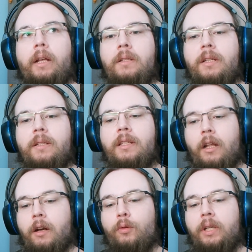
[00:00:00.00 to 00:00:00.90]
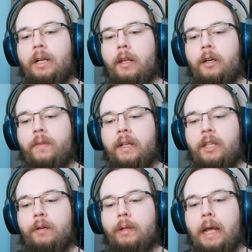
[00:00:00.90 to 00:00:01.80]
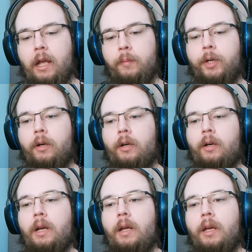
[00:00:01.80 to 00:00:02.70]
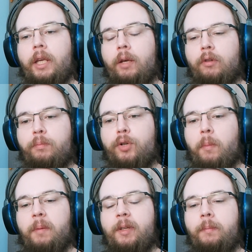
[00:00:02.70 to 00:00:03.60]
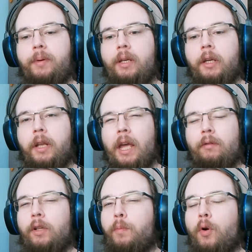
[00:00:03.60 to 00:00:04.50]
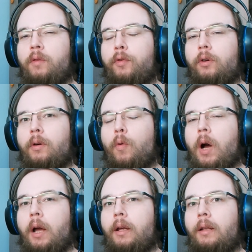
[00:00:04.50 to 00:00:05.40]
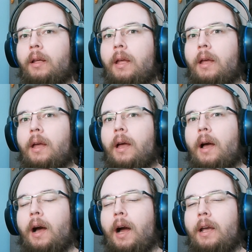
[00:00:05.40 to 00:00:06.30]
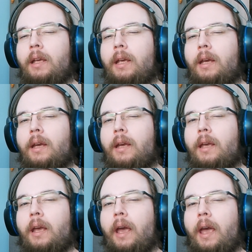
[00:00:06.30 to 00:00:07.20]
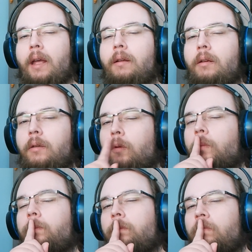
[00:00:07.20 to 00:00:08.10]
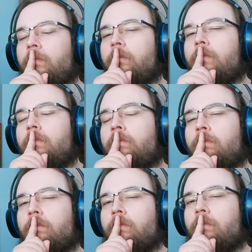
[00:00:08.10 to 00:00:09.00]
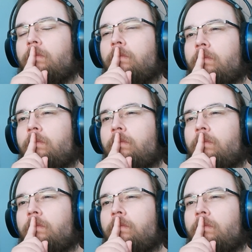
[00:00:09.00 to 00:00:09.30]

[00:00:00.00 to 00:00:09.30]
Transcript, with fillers: And since Sanraku declared that he will help her, he will probably be an errand boy for a while. I can Oh. Hmm.